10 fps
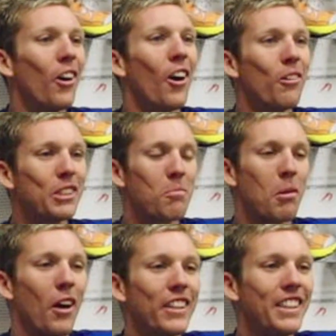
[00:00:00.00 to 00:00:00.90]
I was
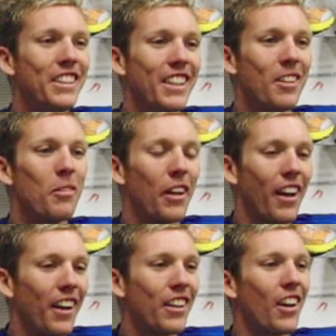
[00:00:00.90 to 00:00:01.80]
surprised he did. But
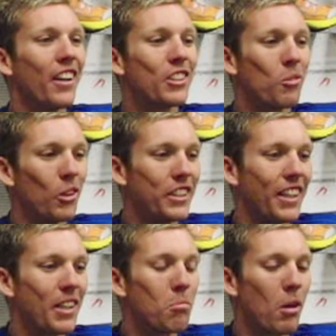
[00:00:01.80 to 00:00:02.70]
towards the
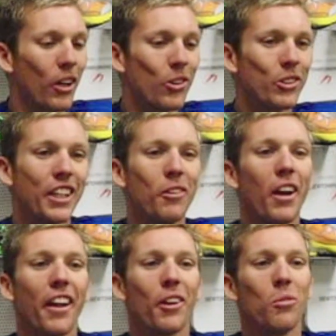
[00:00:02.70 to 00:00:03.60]
end of the bike course, he
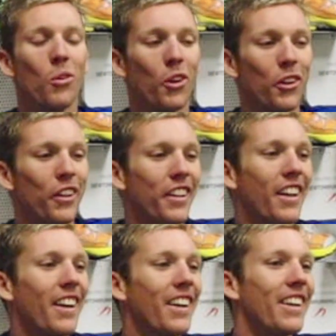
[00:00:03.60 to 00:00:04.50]
ran out of water, and
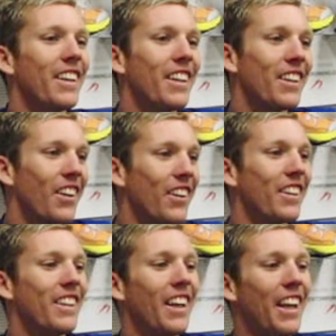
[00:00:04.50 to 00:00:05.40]

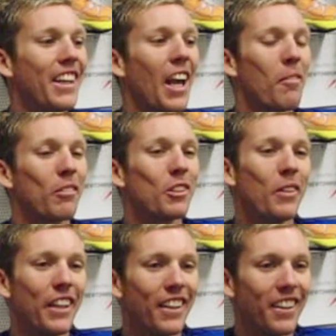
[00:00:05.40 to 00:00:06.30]
he came up to
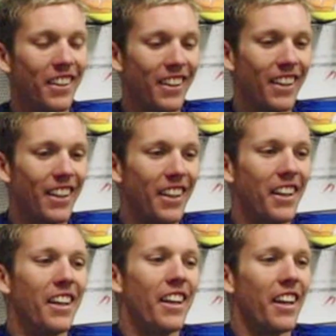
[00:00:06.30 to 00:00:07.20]
me and
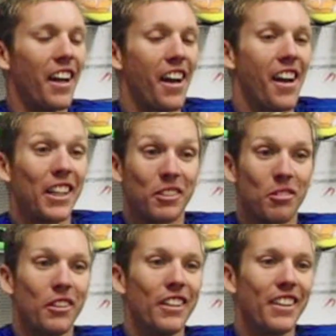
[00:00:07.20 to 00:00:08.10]
asked
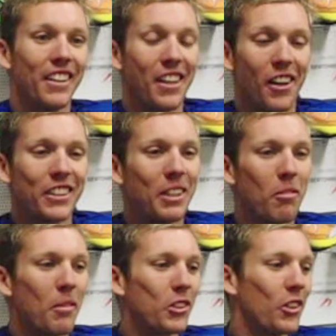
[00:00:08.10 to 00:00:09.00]
for a sip
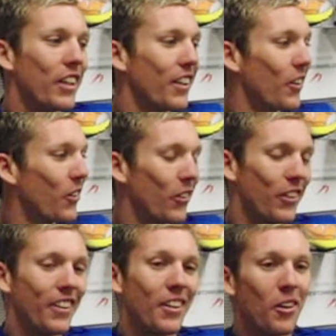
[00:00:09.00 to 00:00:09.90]
of my drink, and I thought,
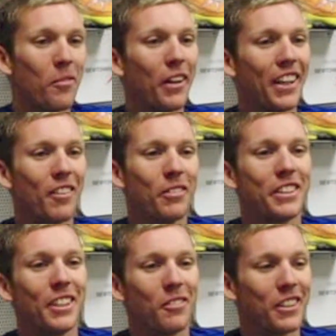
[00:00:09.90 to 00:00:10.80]
oh, I better give him a
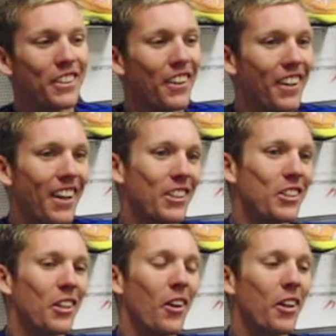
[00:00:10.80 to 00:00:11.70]
sip because I
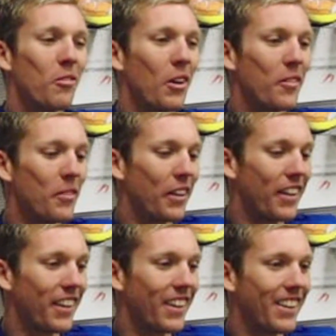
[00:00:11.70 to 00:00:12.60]
actually owed him one. But
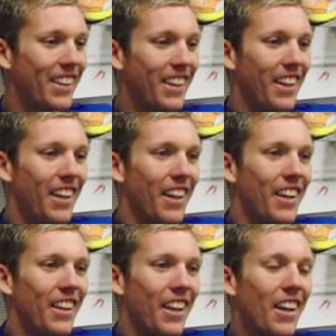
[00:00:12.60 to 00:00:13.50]

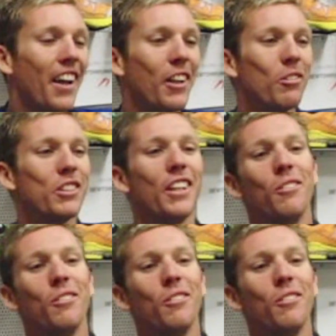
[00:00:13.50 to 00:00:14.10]
yeah, no, he was